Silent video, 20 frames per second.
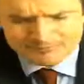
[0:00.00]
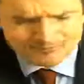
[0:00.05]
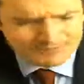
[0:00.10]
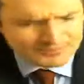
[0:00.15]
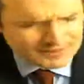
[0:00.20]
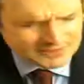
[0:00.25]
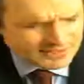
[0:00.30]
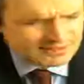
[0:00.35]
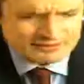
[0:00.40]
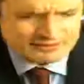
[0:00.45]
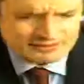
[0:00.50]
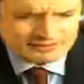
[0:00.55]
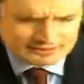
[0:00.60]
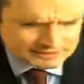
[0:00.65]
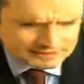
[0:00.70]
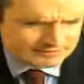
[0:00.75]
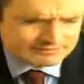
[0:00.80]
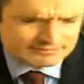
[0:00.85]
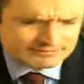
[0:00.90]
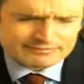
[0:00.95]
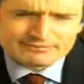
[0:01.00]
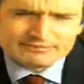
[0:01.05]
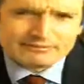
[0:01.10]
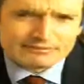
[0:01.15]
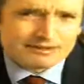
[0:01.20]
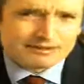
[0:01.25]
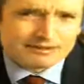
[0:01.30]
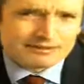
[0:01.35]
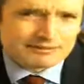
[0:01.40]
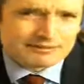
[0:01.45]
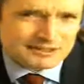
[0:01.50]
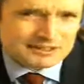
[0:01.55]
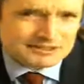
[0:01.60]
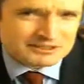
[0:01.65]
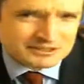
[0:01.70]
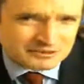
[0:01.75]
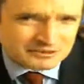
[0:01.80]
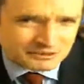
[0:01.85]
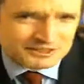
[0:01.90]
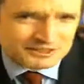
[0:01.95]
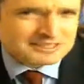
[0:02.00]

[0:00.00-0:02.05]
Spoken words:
here's what the big story